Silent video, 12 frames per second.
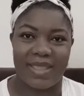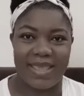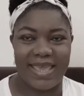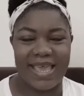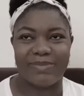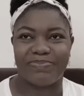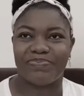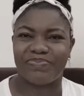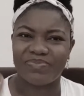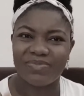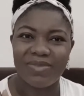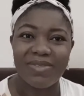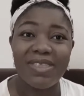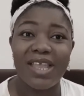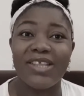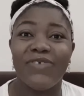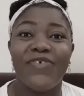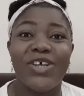Yeah,
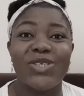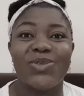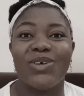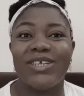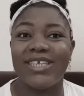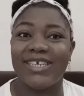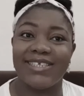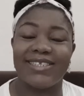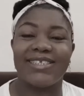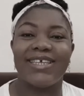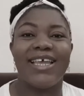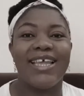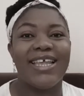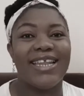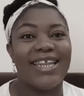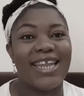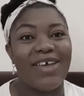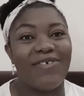the first one is
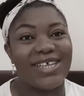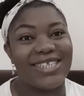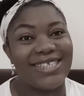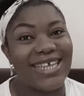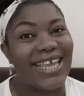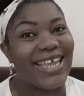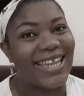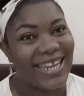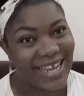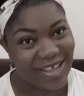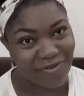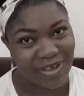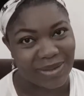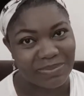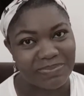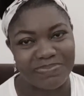never say never.